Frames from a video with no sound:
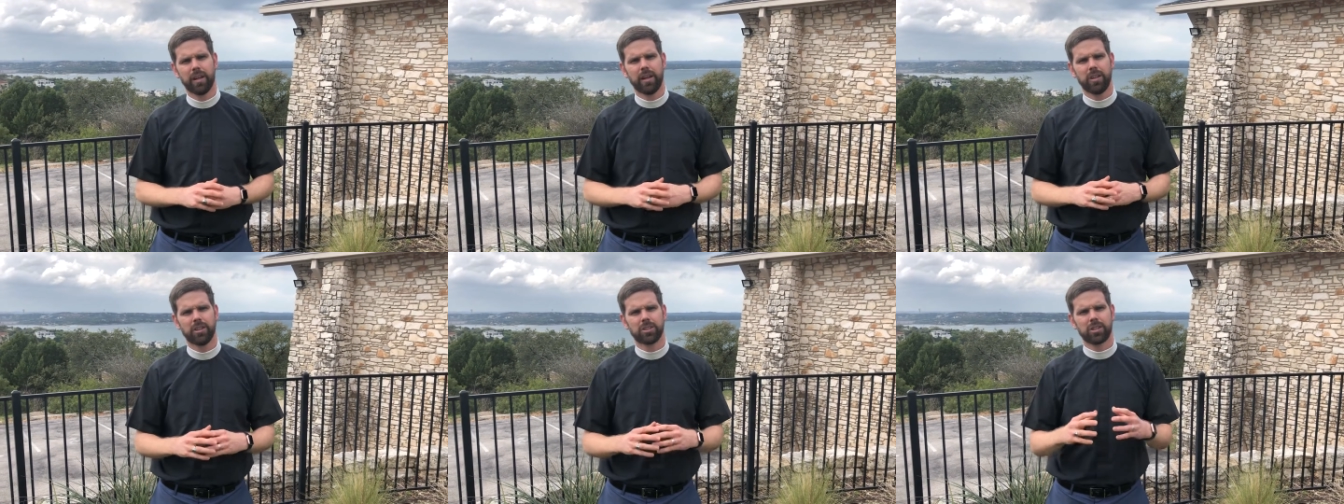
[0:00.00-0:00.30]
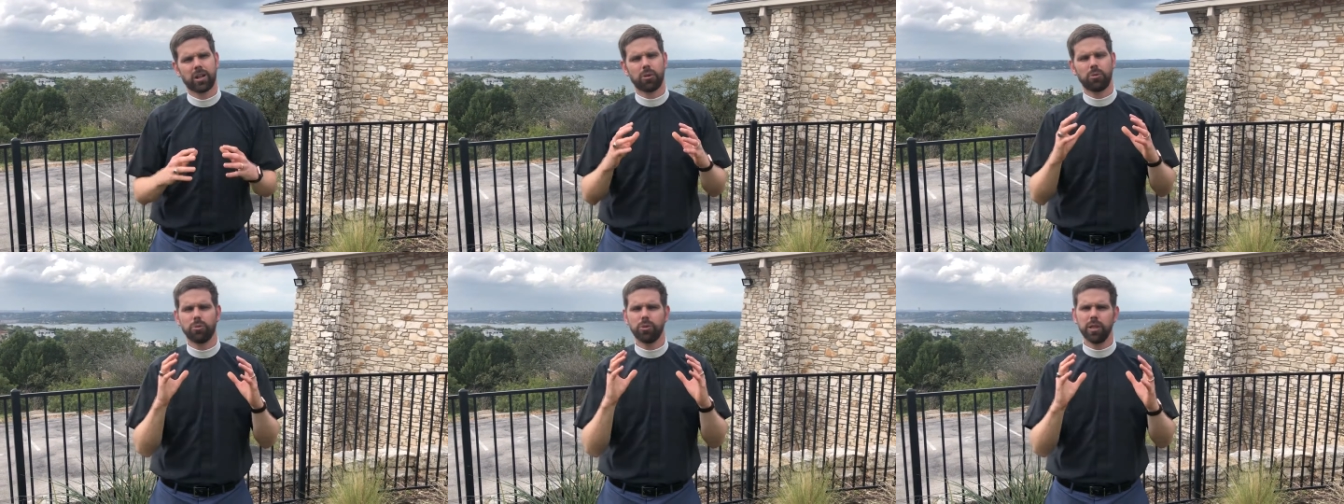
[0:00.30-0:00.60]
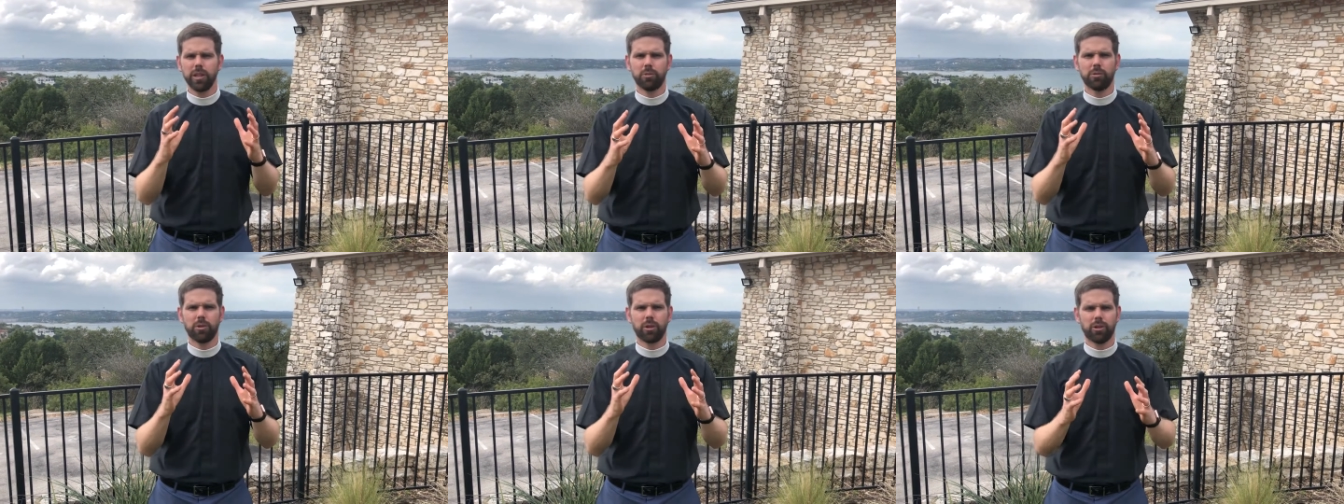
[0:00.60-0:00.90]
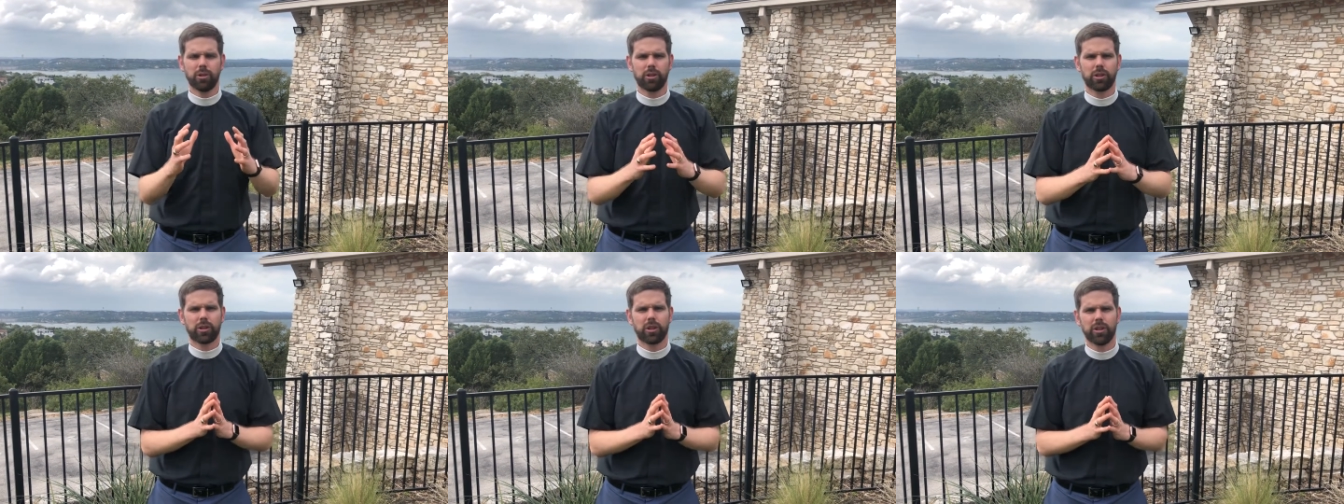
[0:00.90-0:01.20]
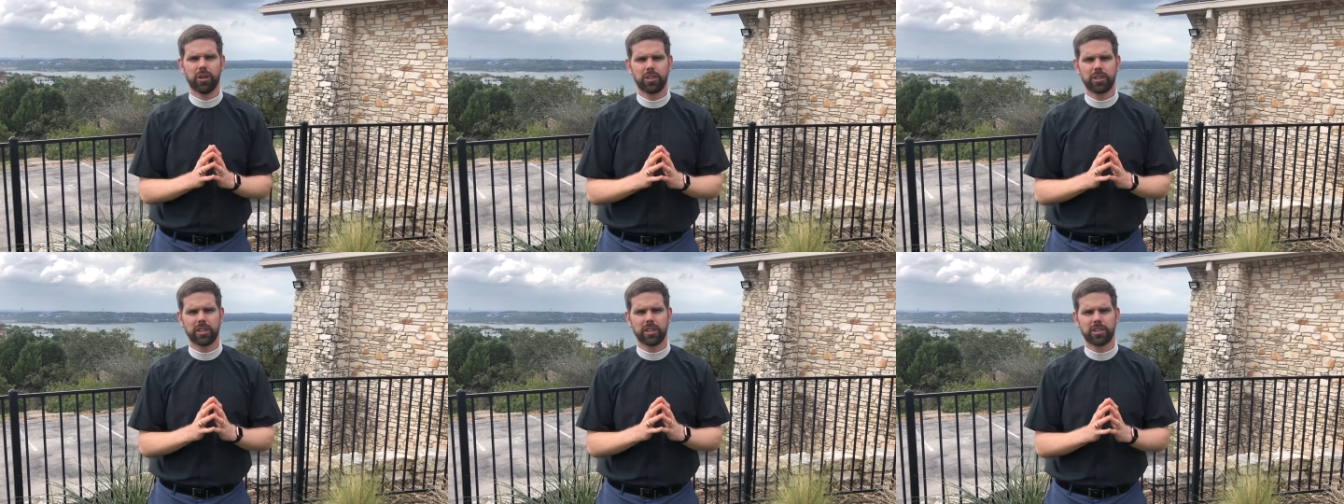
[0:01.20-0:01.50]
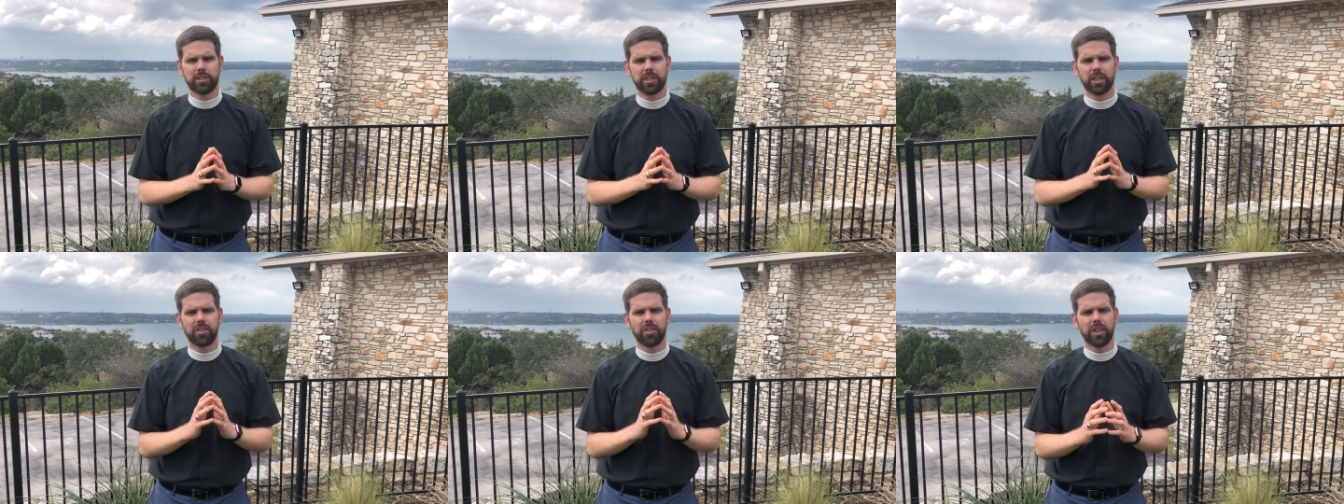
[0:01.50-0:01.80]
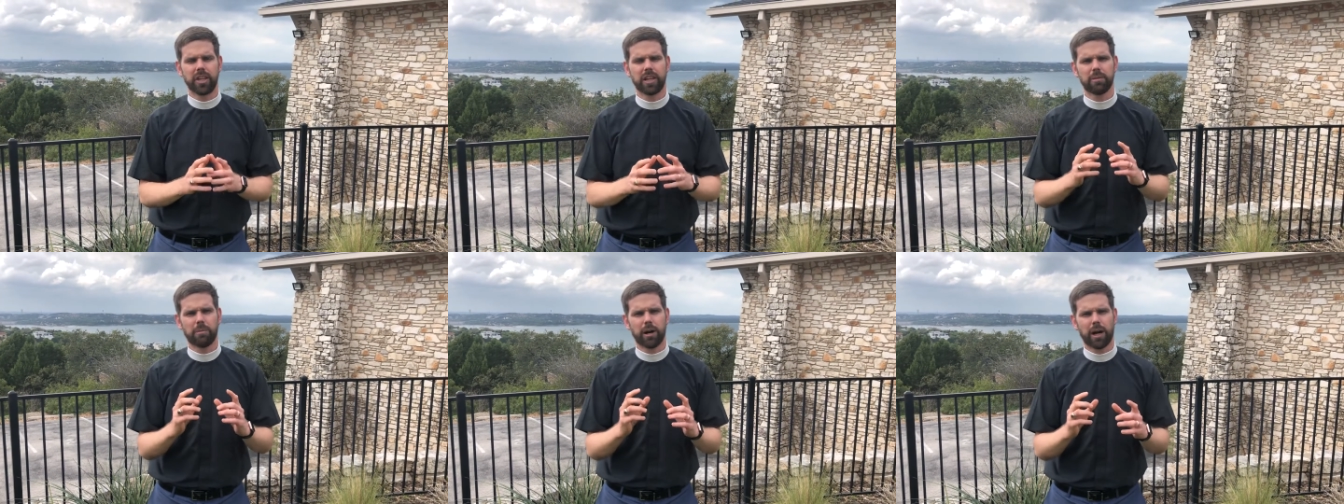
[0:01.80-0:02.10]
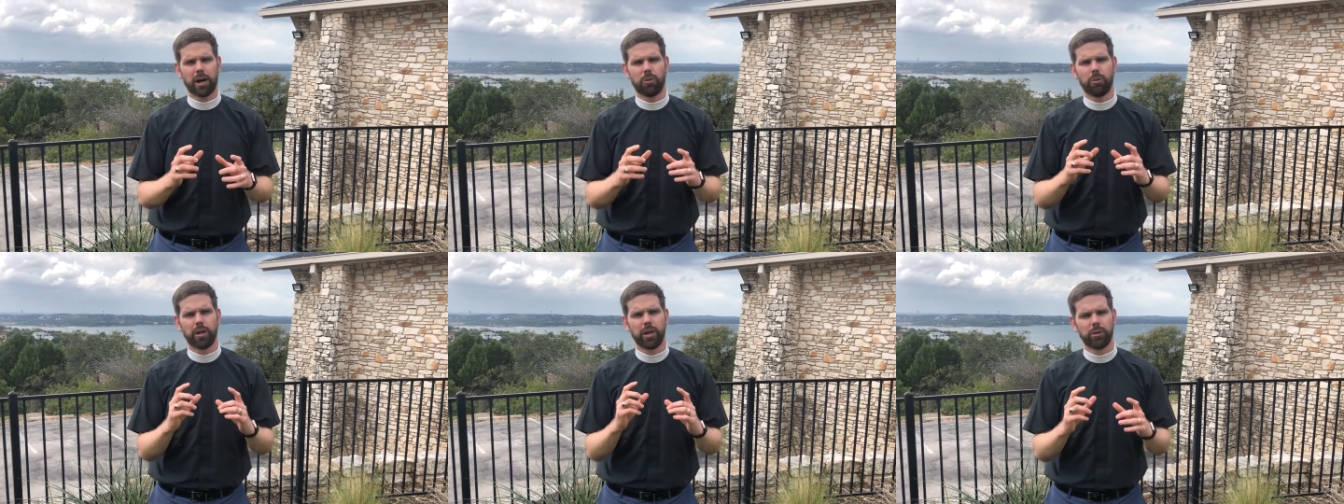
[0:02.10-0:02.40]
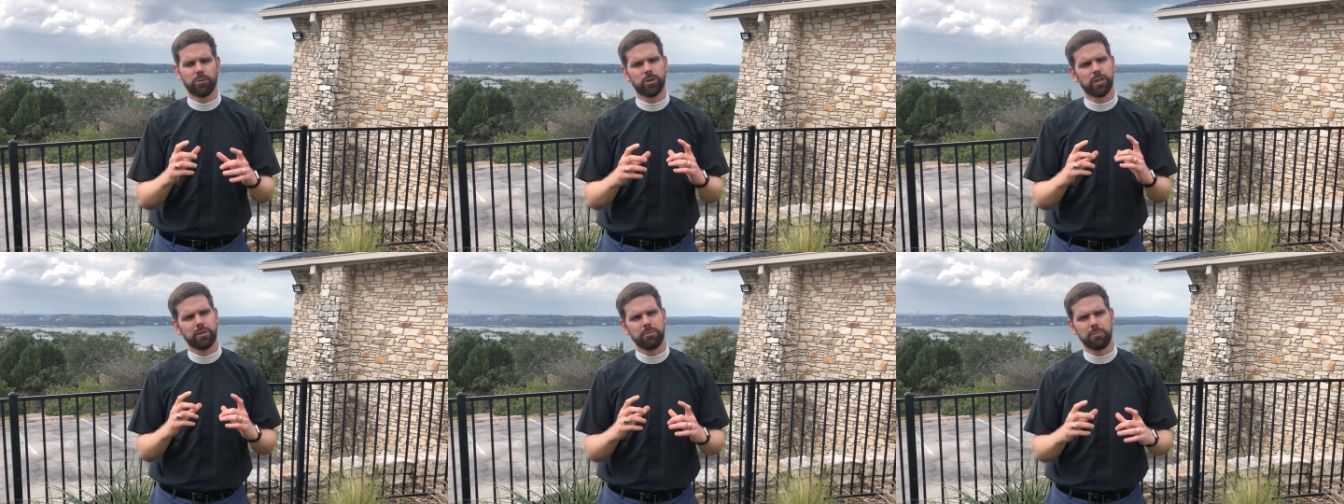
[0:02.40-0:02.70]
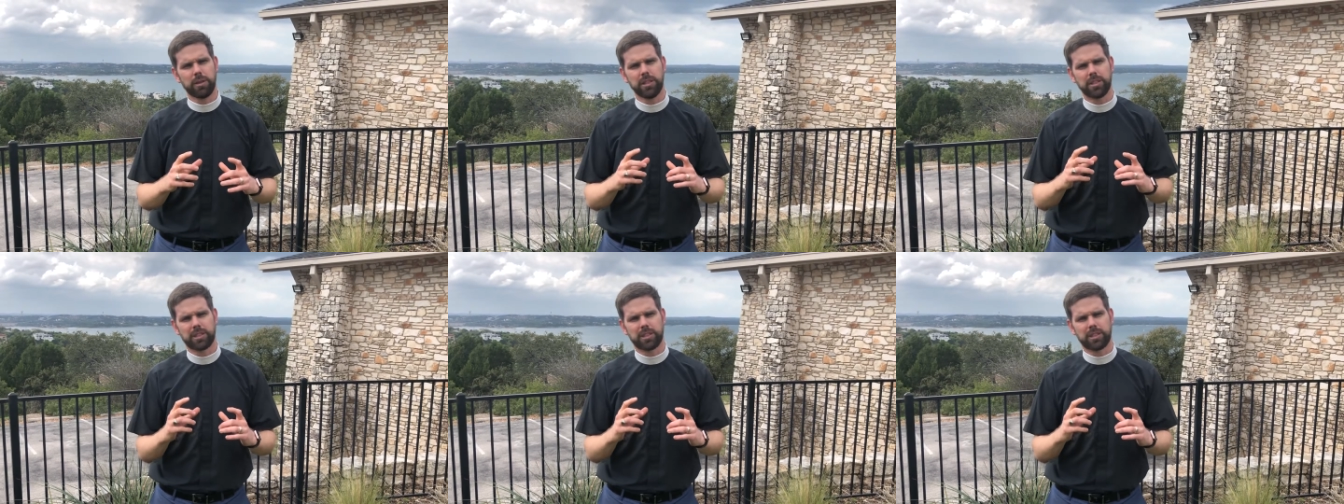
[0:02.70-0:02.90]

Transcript: So I really want to encourage us to think about what it really means